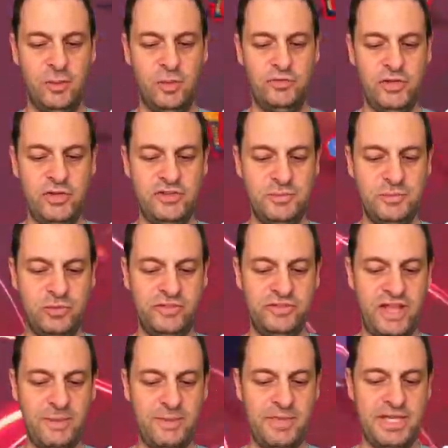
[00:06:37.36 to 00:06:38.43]
We're doing some more
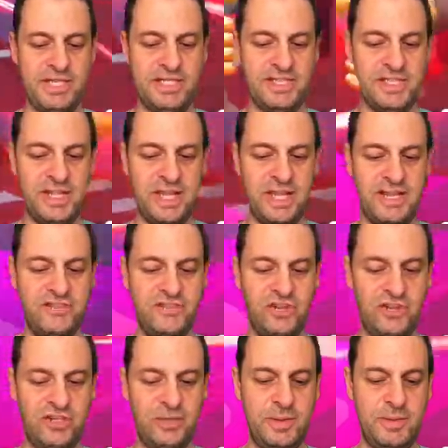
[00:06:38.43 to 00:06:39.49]
damage. It's
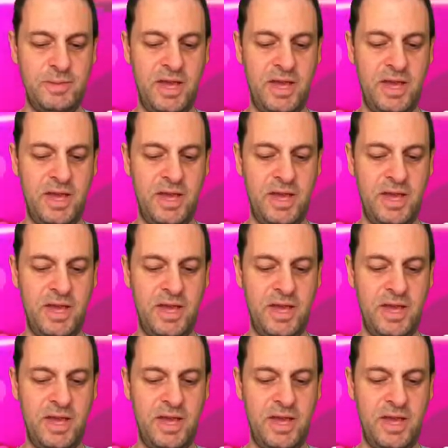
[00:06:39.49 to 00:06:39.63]
not going to be